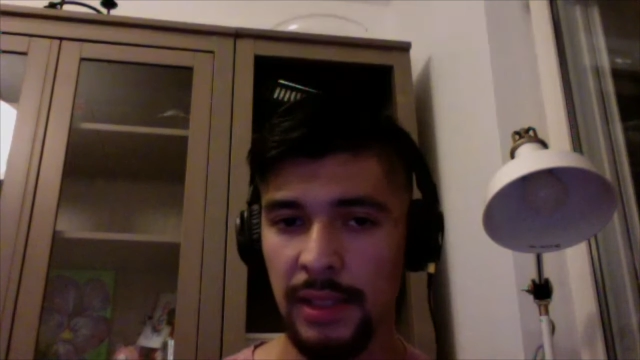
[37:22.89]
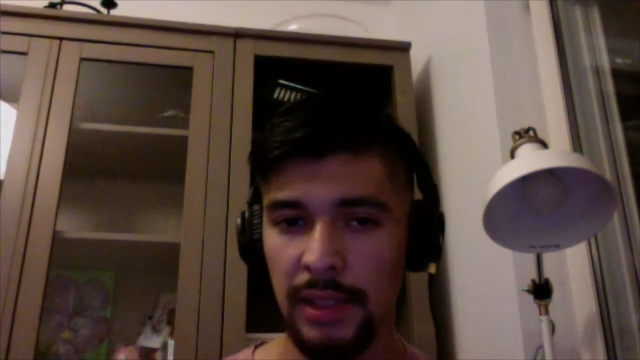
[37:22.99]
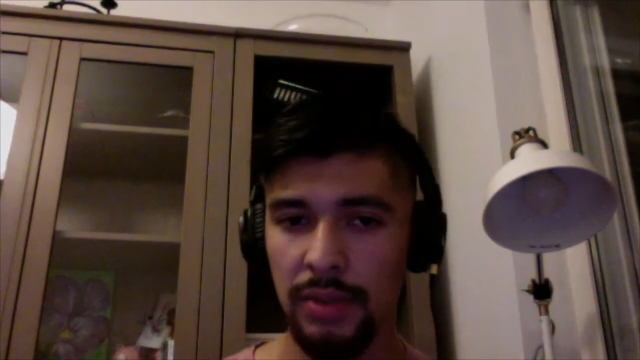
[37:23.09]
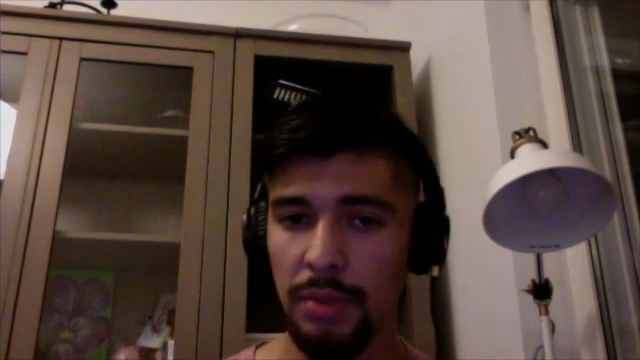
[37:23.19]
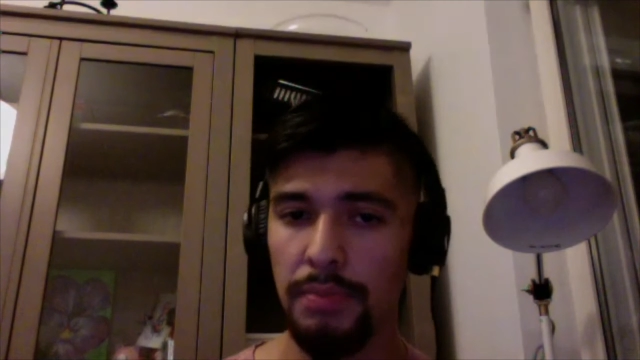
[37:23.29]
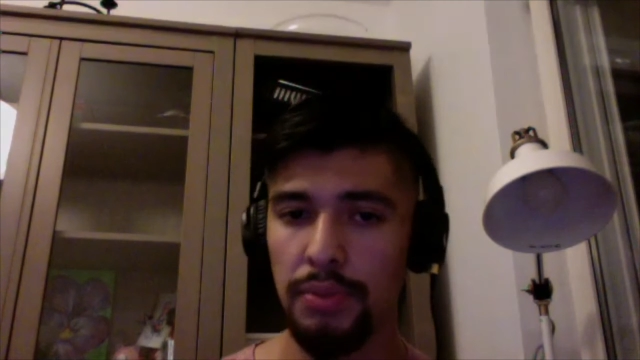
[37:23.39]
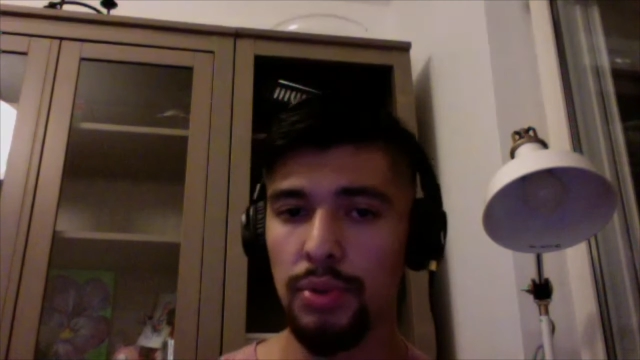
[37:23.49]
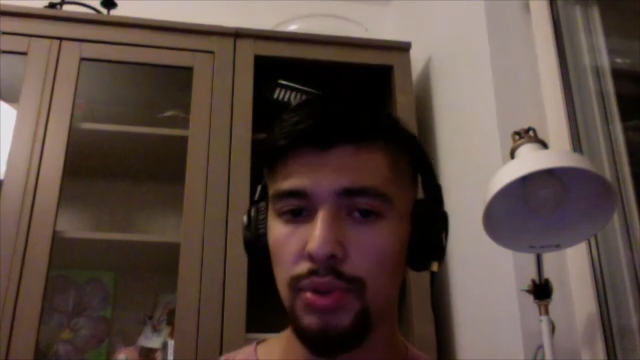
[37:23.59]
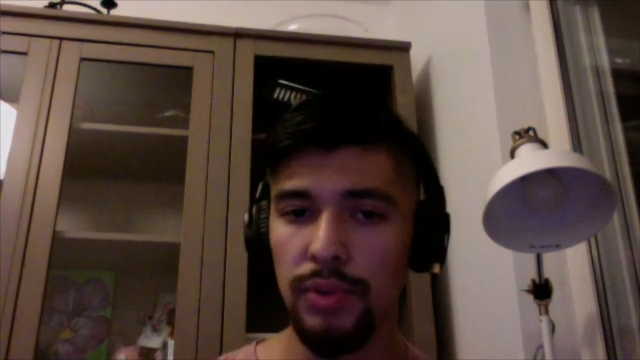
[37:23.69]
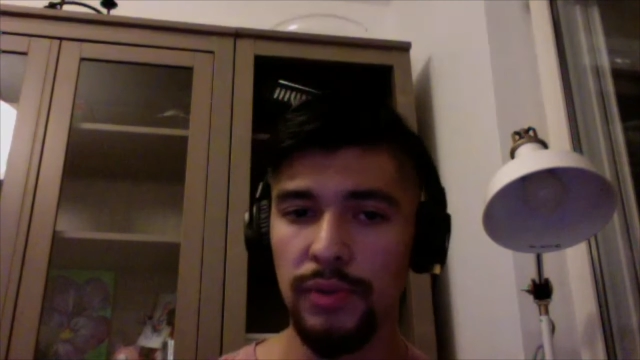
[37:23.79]
to
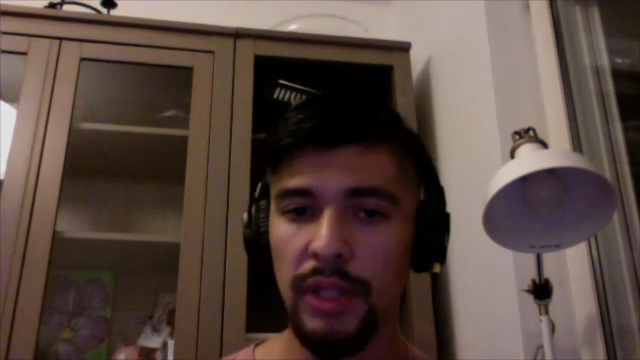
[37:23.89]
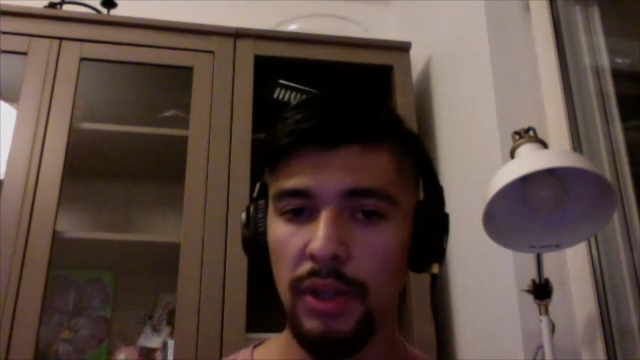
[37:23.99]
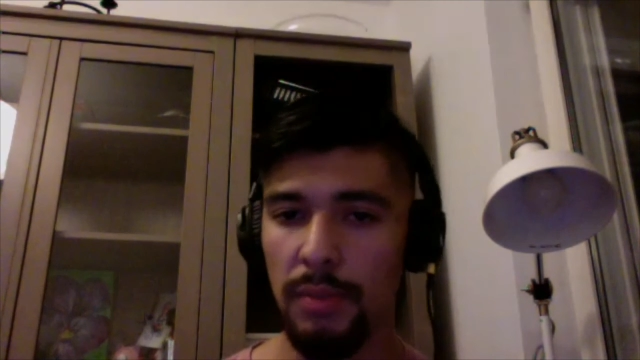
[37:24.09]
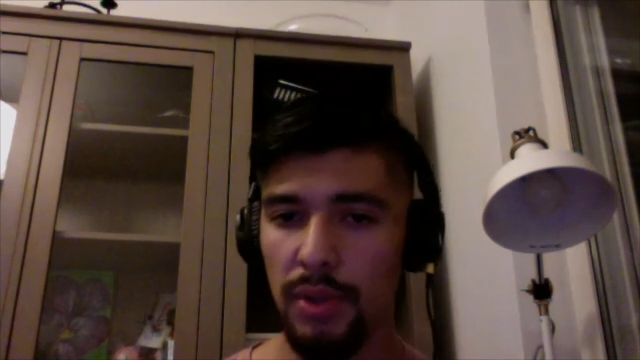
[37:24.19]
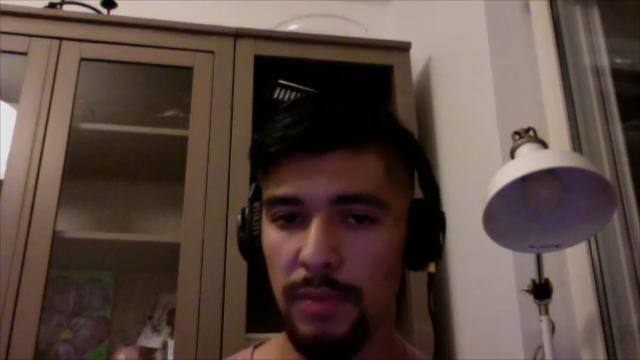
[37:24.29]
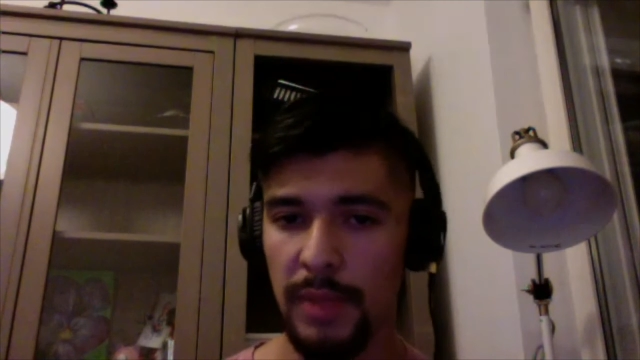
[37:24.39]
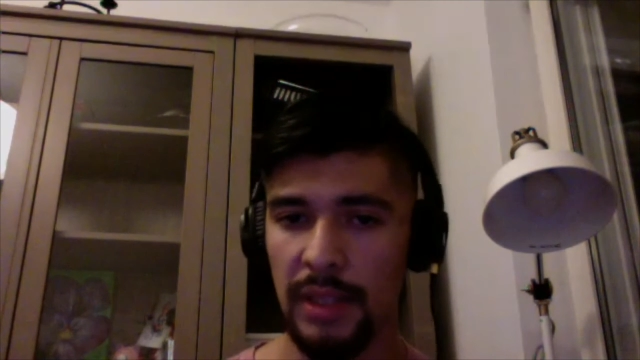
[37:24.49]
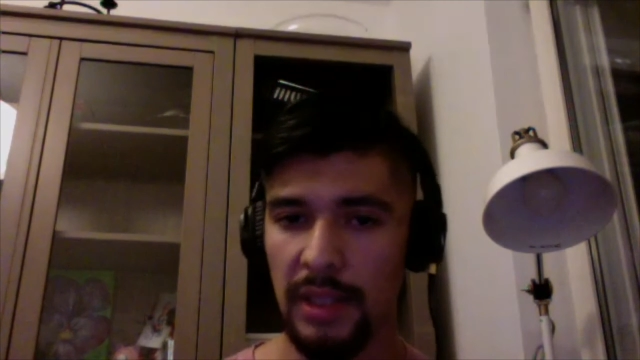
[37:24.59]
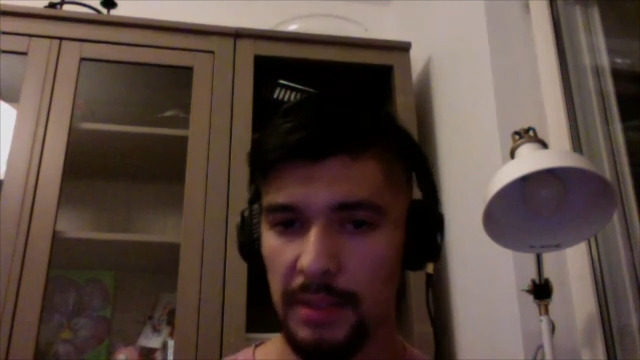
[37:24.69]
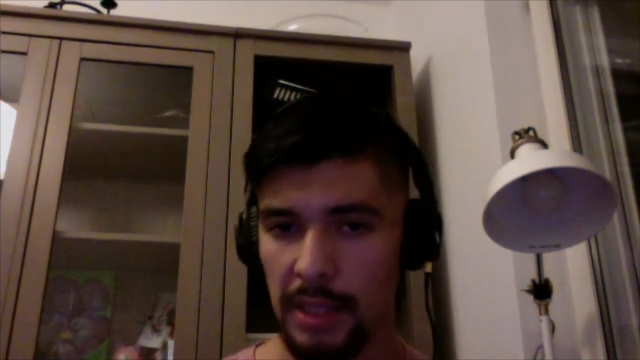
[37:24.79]
improve their movement,
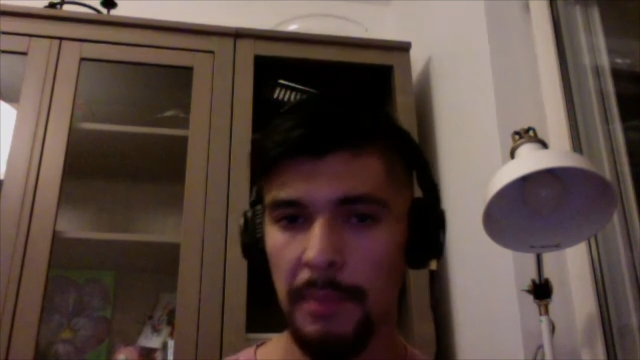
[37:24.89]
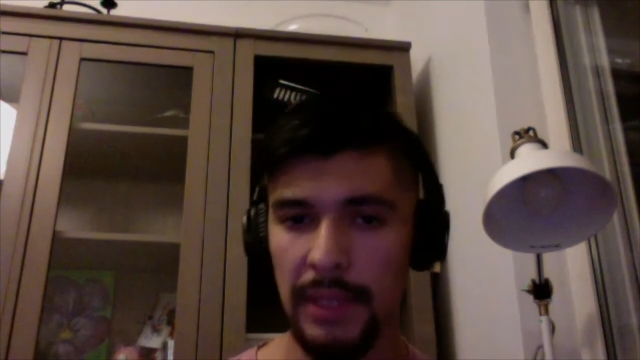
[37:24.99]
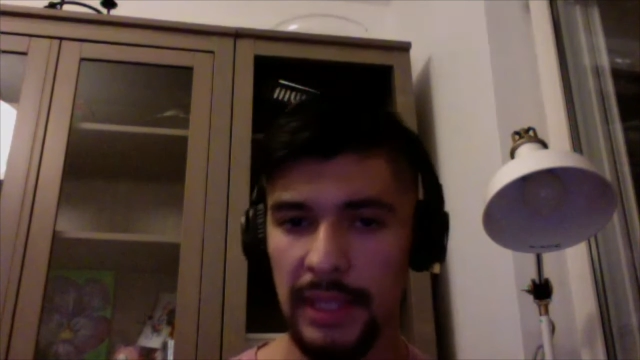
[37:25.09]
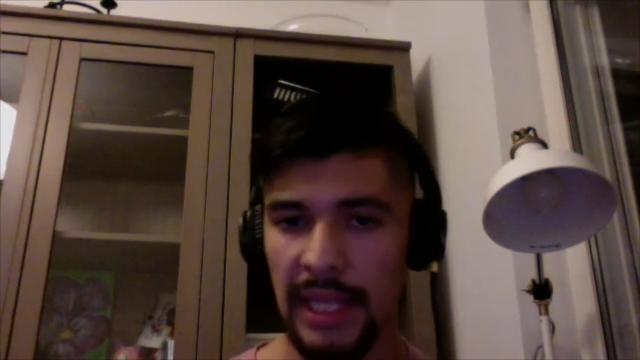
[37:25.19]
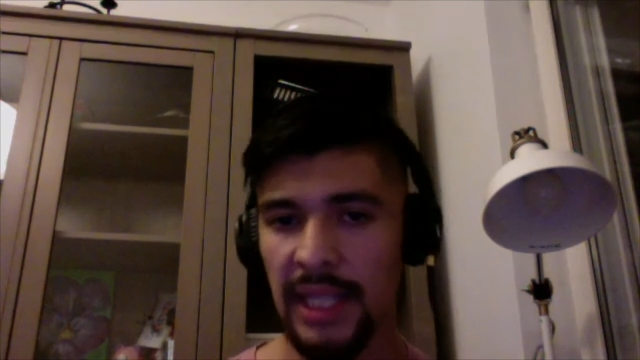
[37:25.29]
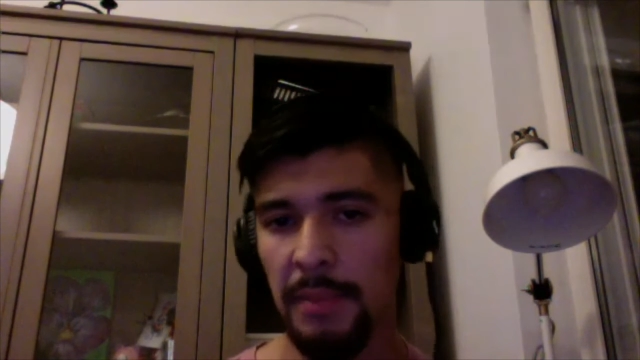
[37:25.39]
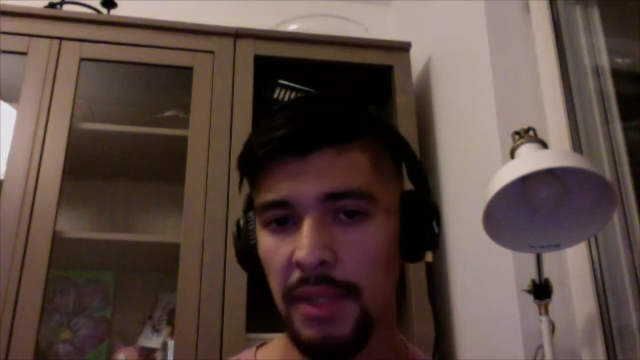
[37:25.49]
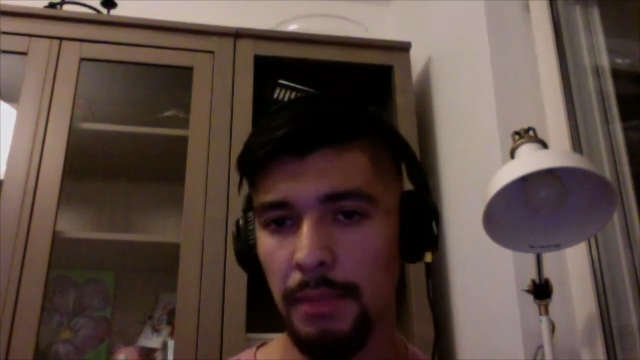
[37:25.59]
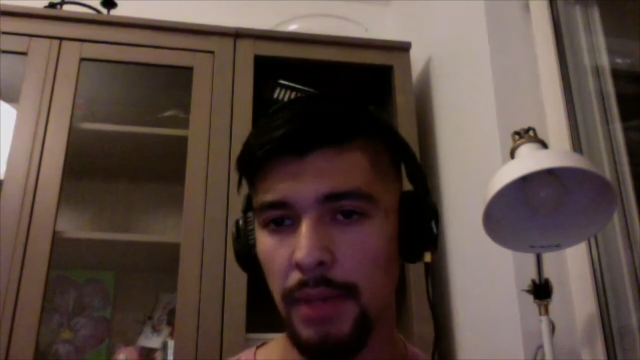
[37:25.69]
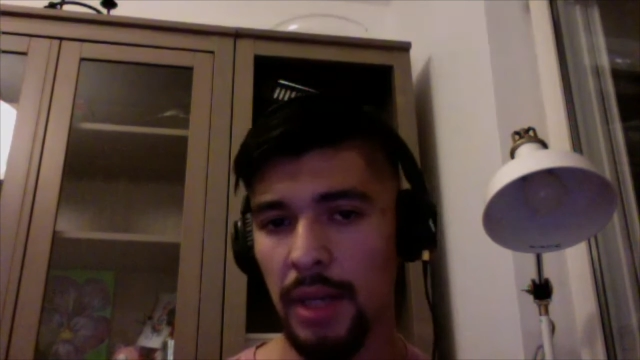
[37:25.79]
their
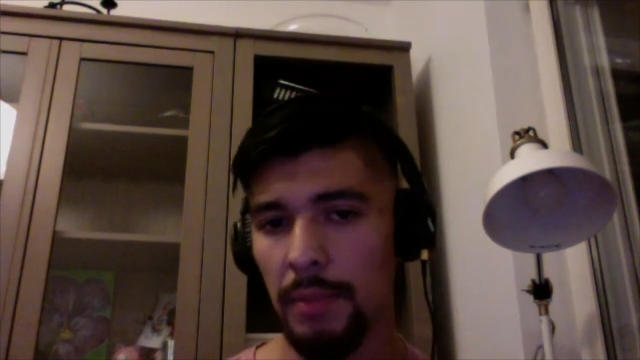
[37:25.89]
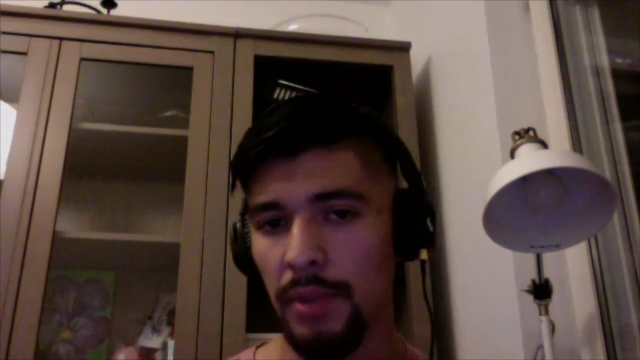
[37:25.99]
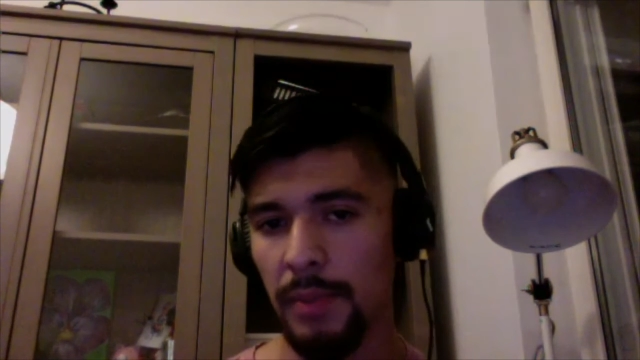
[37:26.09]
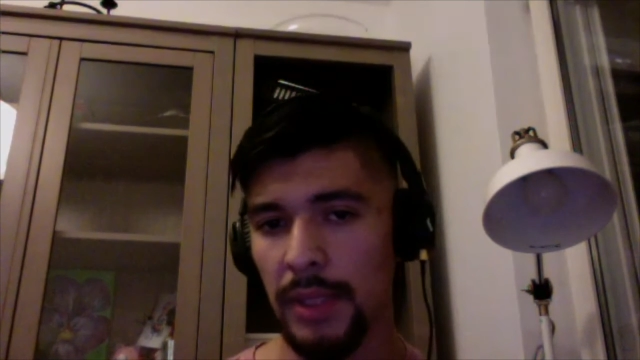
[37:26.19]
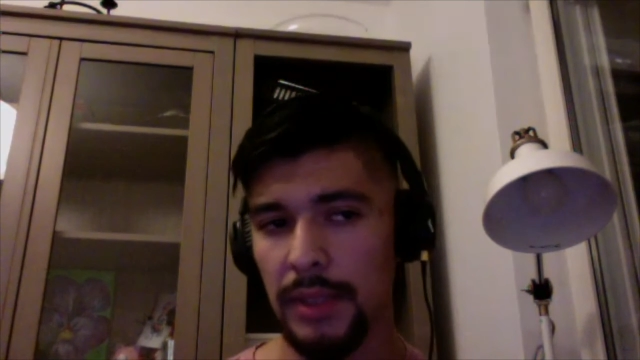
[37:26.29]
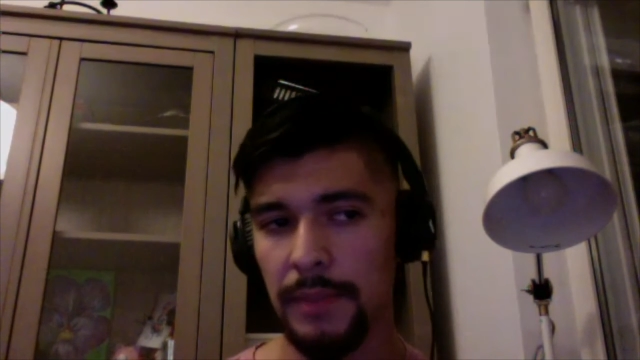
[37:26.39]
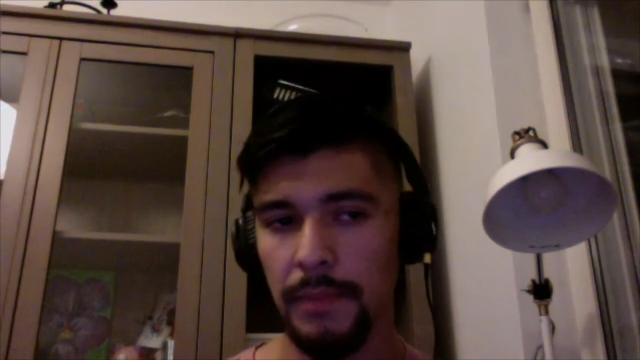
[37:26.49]
dynamic body movements.